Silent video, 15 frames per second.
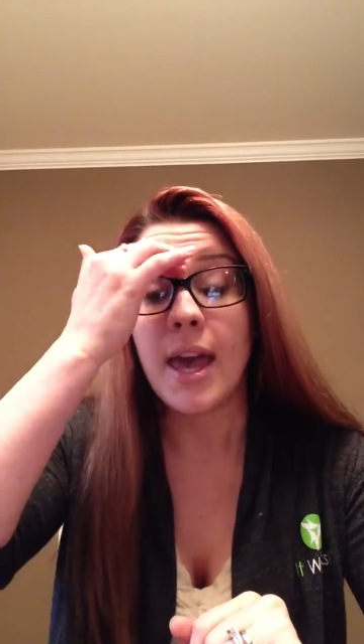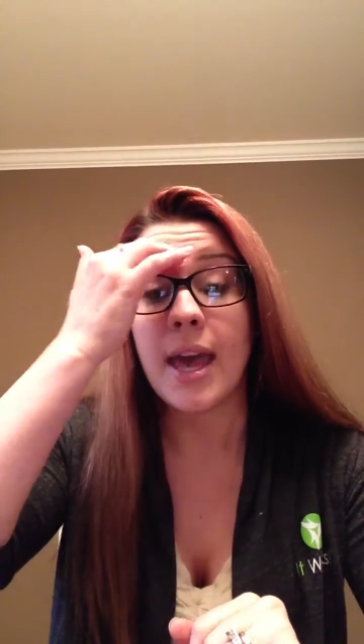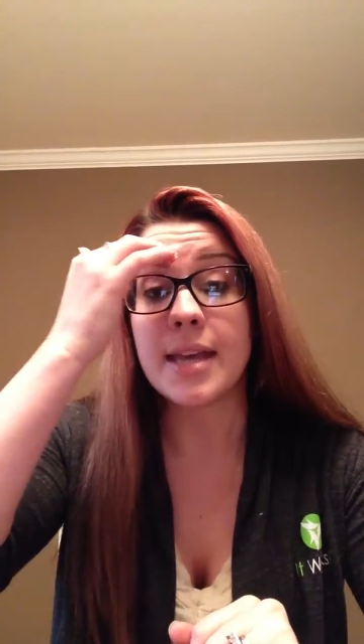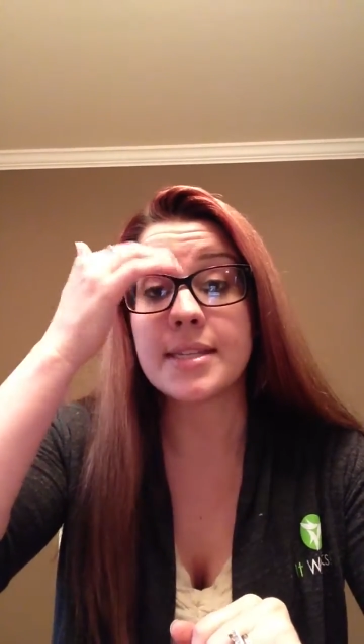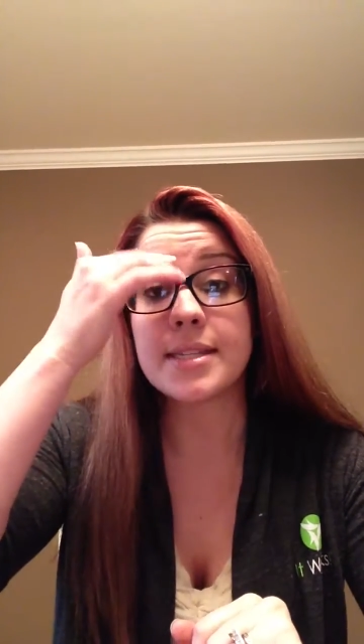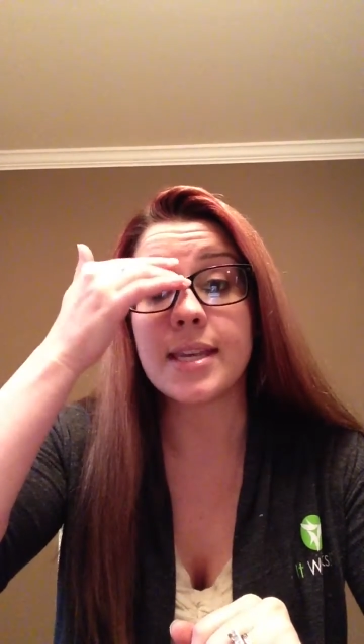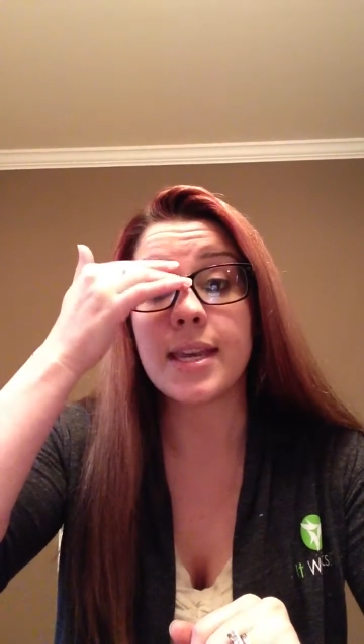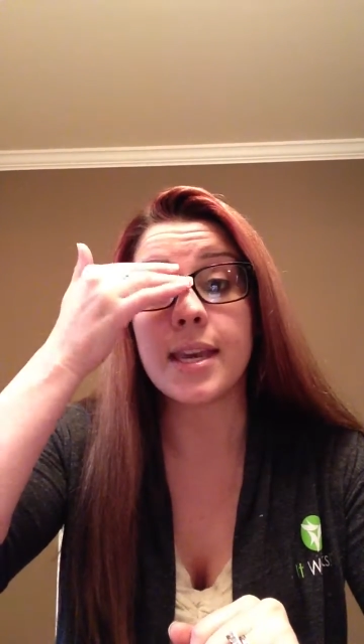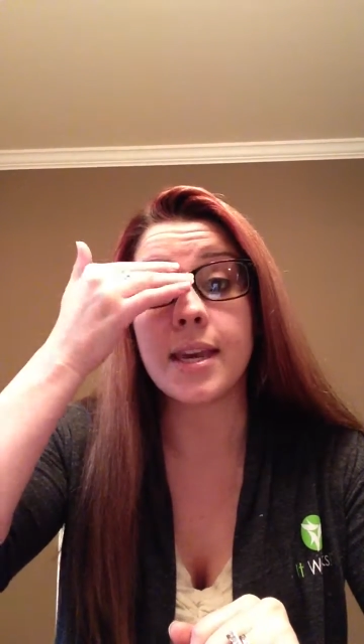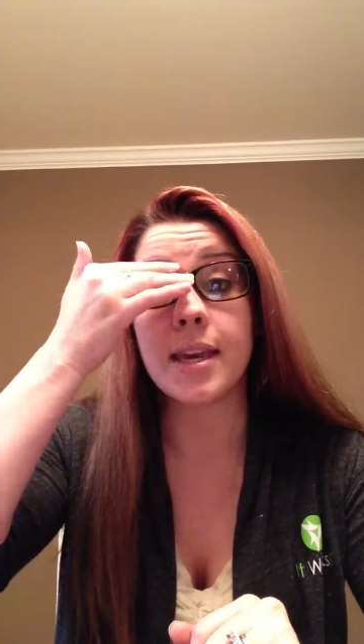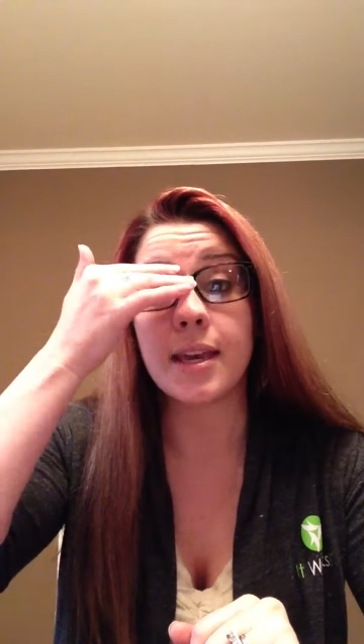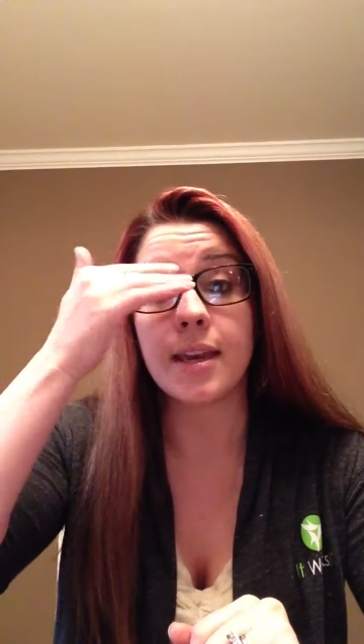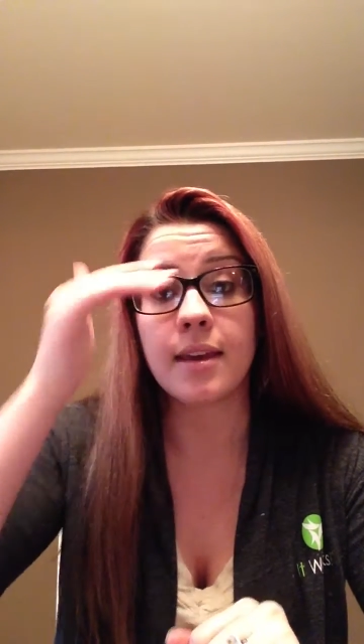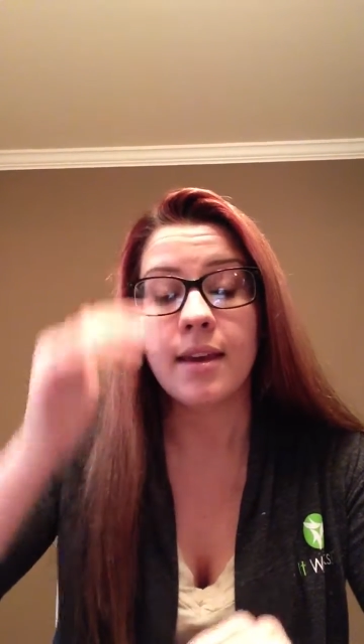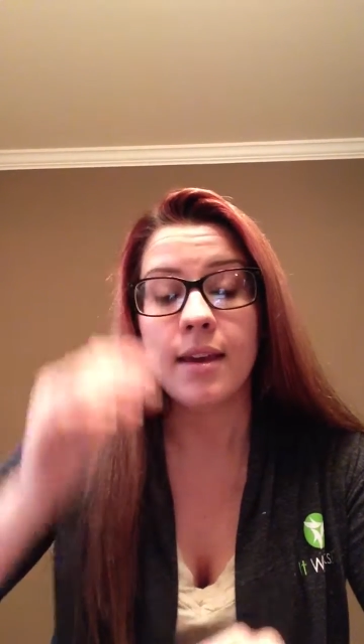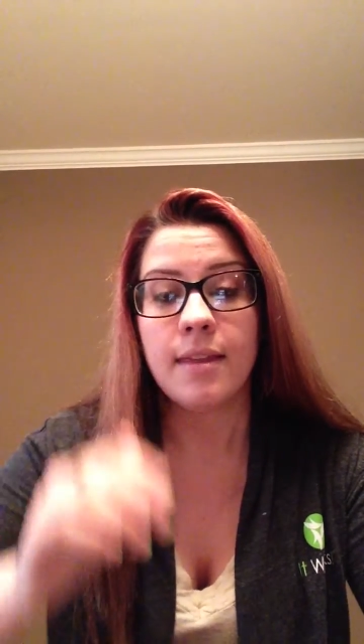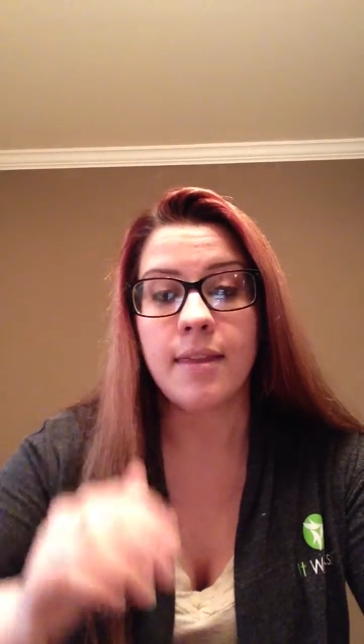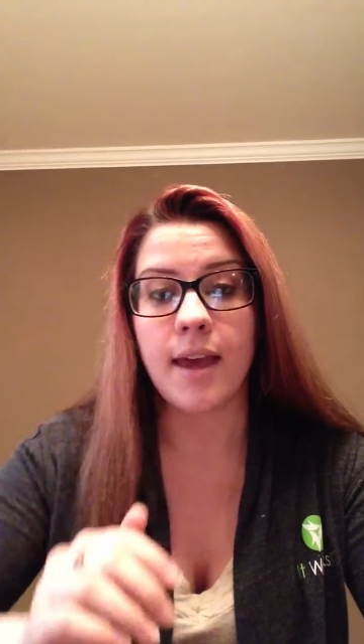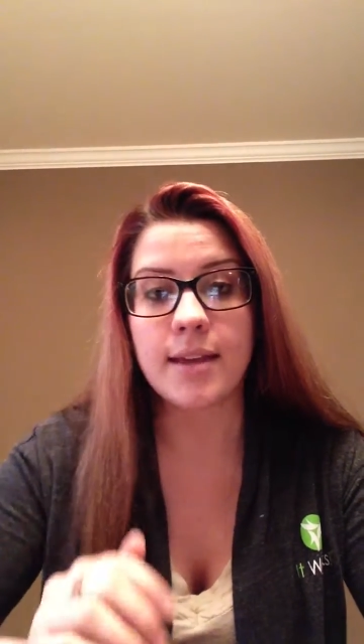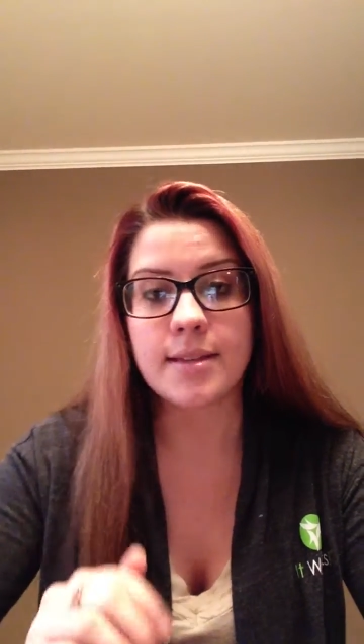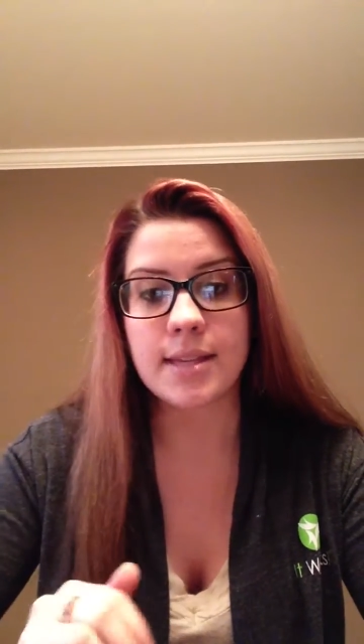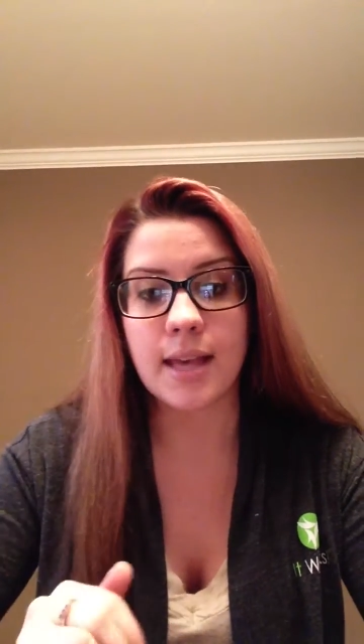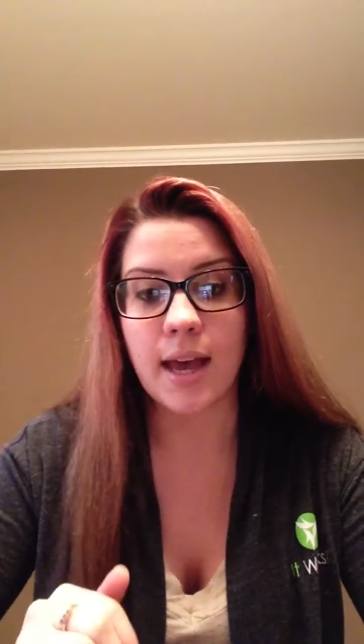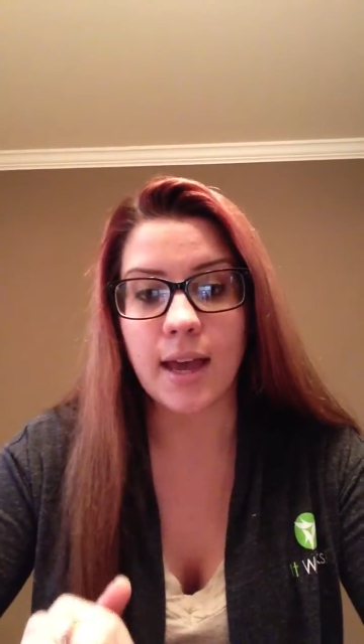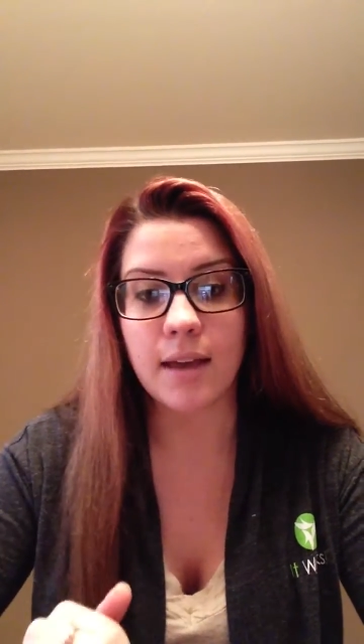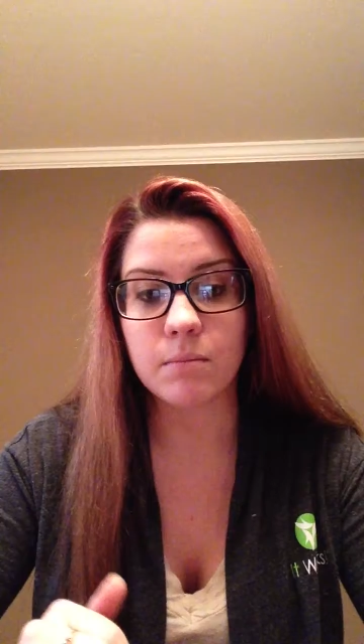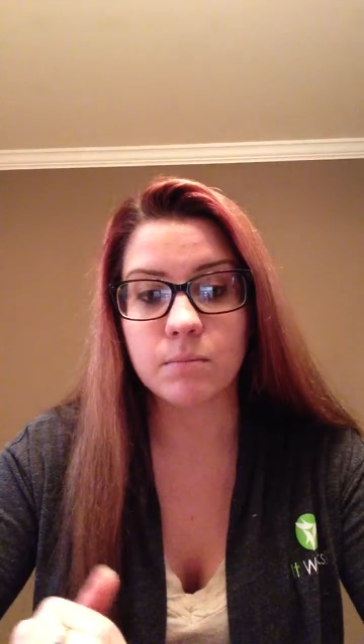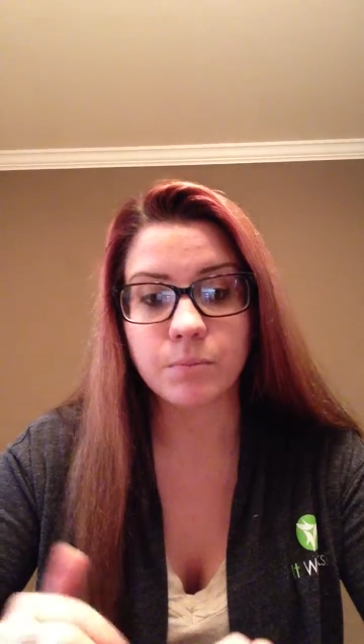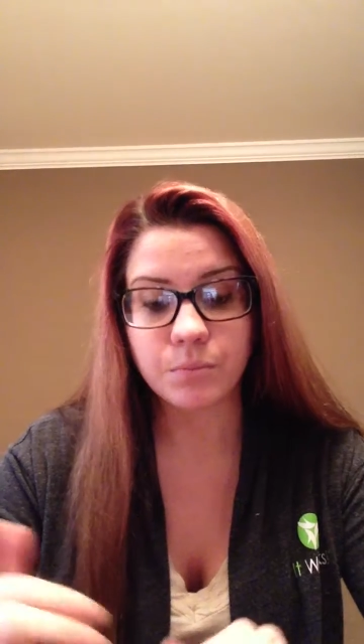and seeing things like,